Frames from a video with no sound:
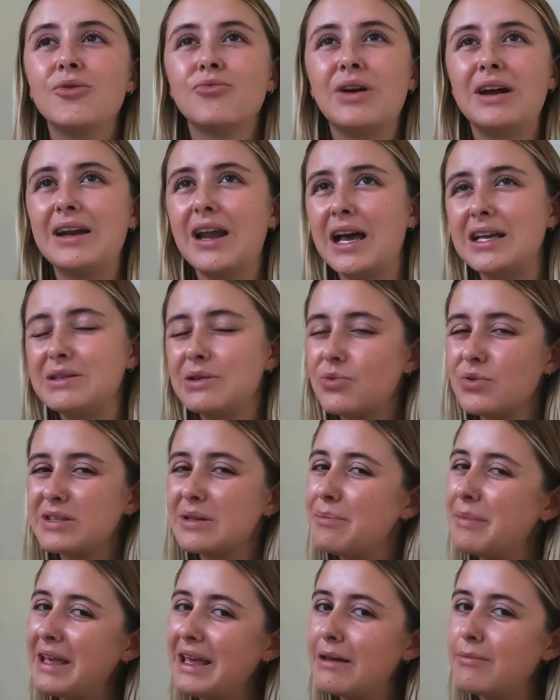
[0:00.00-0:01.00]
realised we
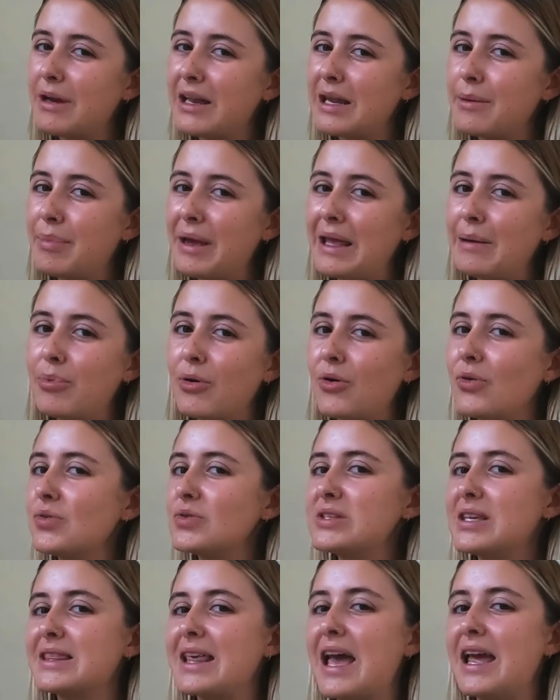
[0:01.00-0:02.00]
wasn't meeting many people,
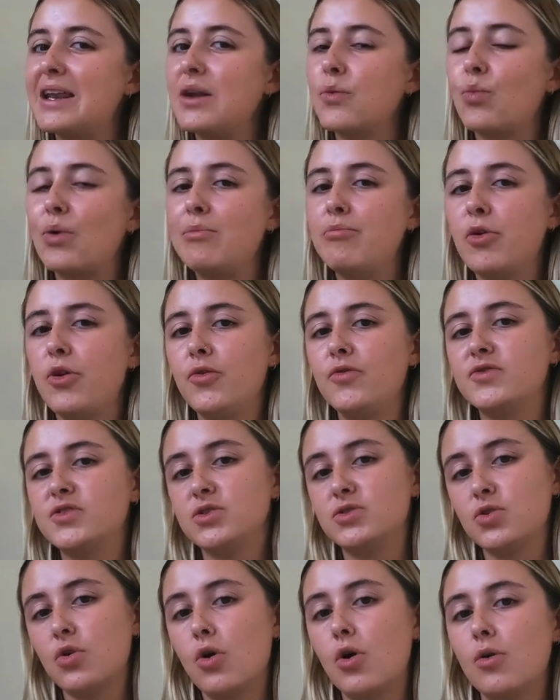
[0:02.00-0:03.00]
so then we moved
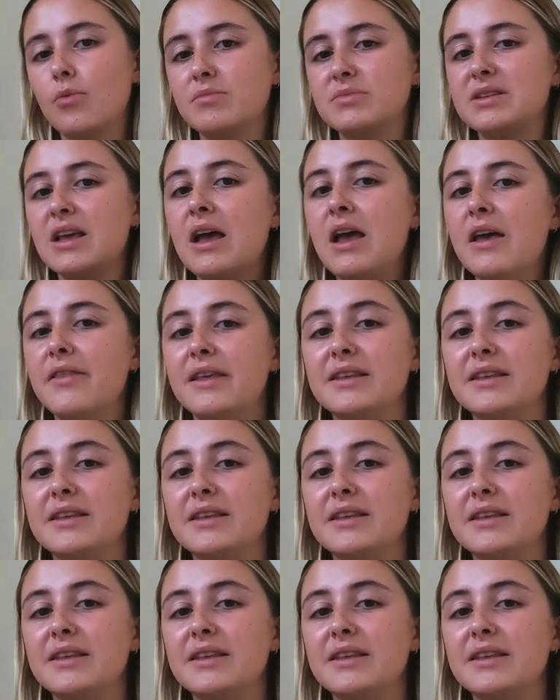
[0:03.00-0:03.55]
to dorms.